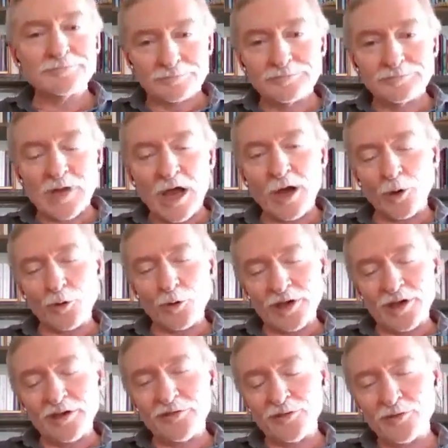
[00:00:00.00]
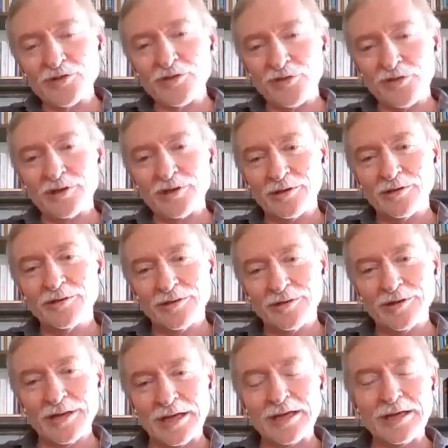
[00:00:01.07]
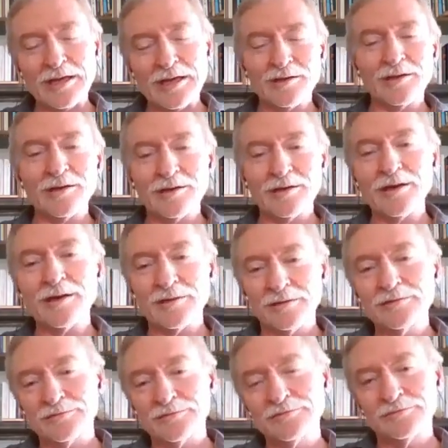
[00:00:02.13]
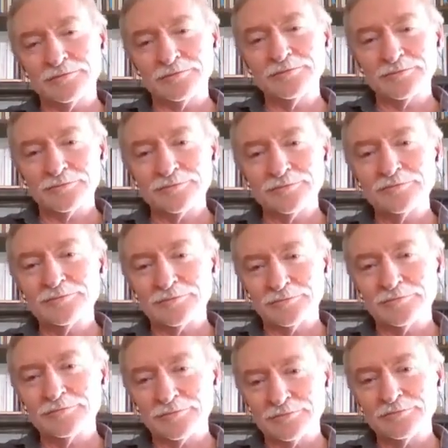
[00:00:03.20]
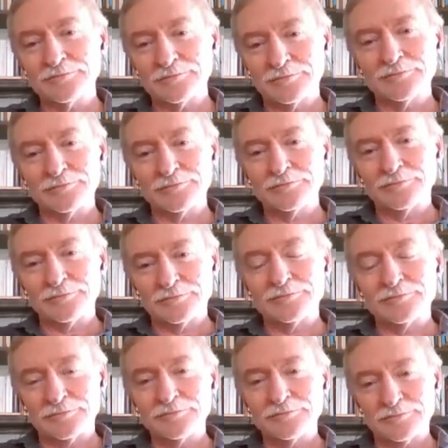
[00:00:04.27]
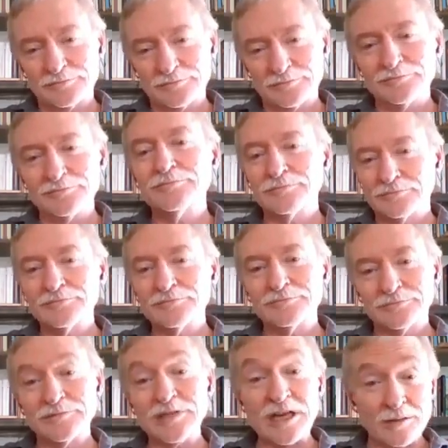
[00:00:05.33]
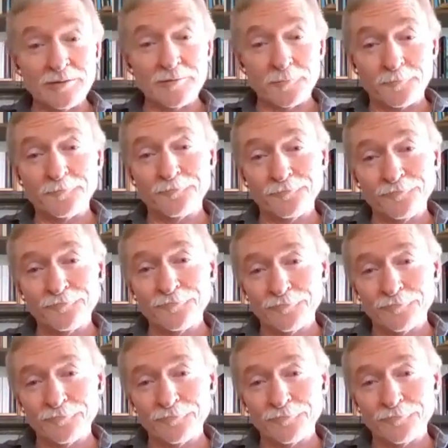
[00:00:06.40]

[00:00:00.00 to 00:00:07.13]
what's oh, the work okay, that needs to be done? What's yeah, the work yeah, that yeah. needs to be done? And can I do that? And how can I make it work? And like